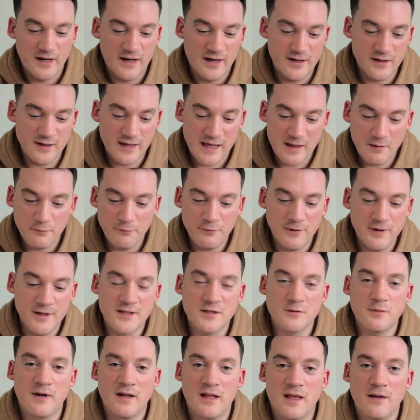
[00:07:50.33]
And helpfully
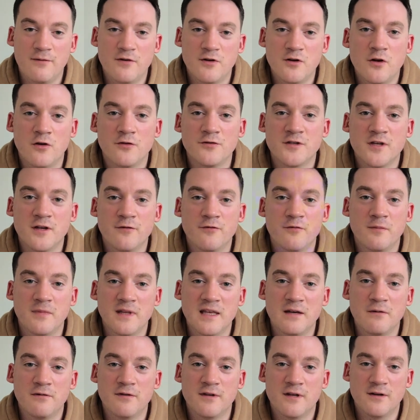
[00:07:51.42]
as well, if you're not too
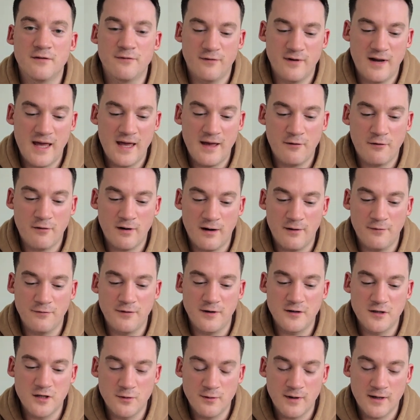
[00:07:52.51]
familiar with the different aircraft,
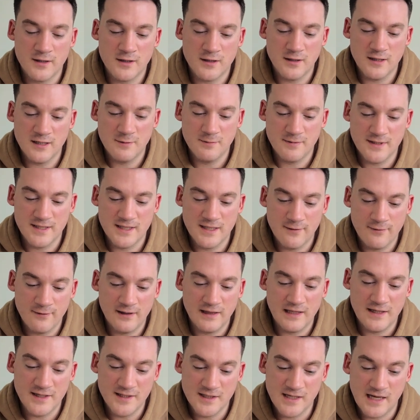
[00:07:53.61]
they do actually
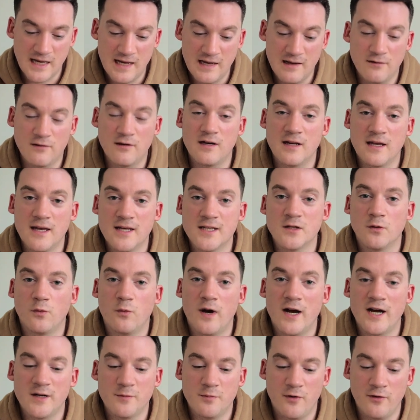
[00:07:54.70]
specifically say that it is a
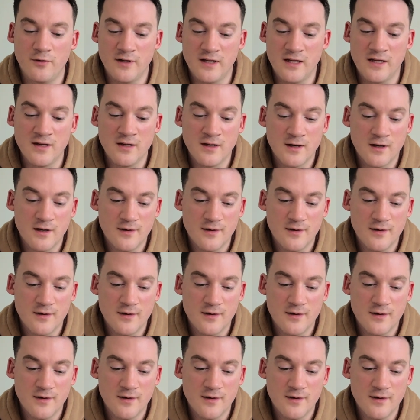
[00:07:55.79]
wide body.